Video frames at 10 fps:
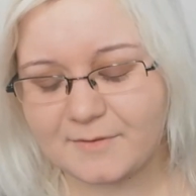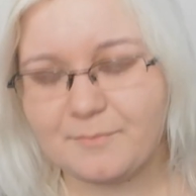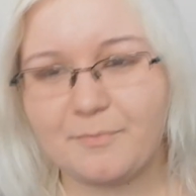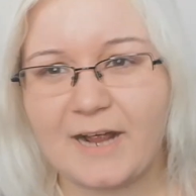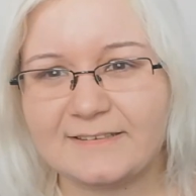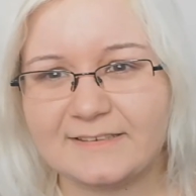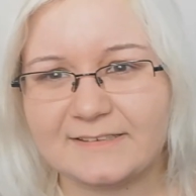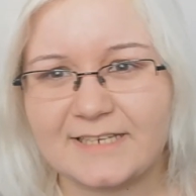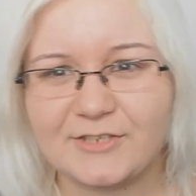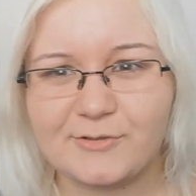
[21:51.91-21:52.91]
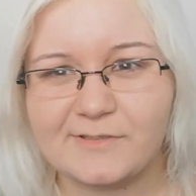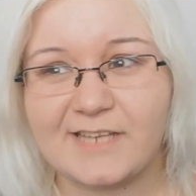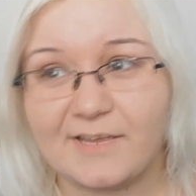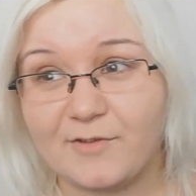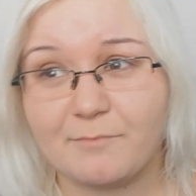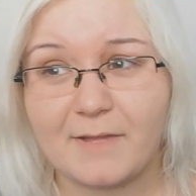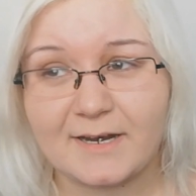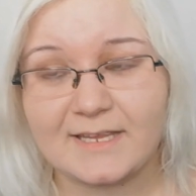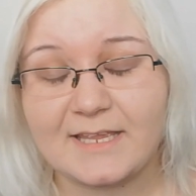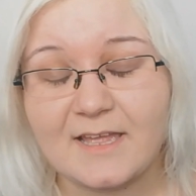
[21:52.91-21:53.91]
But practically it should save your
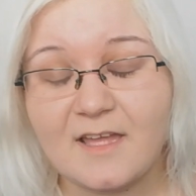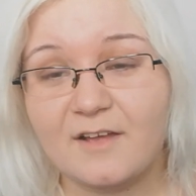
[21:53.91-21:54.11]
money